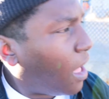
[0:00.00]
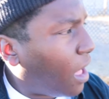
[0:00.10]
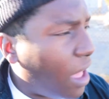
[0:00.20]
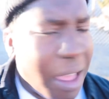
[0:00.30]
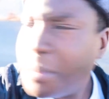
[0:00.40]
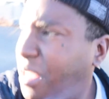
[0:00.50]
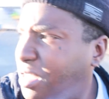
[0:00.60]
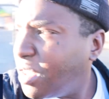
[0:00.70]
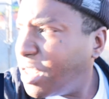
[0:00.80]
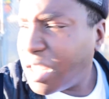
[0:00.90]
I'm
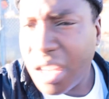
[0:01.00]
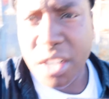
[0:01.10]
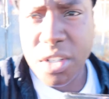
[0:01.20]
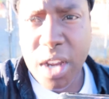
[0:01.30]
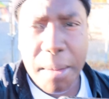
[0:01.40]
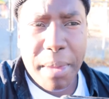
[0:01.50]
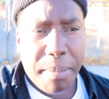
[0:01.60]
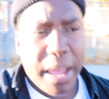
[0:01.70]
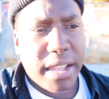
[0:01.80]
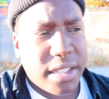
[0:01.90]
just gonna try my
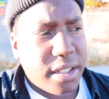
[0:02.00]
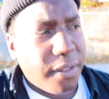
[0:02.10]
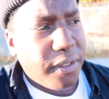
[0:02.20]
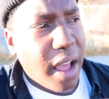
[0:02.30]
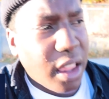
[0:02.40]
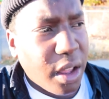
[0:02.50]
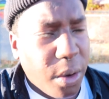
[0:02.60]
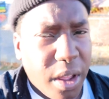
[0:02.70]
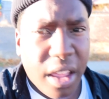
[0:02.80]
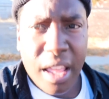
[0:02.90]
best to
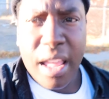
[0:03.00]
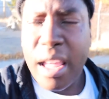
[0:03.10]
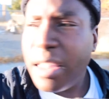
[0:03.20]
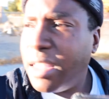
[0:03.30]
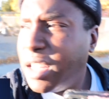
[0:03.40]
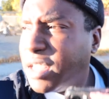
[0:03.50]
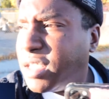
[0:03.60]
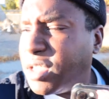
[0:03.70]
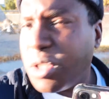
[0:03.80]
follow these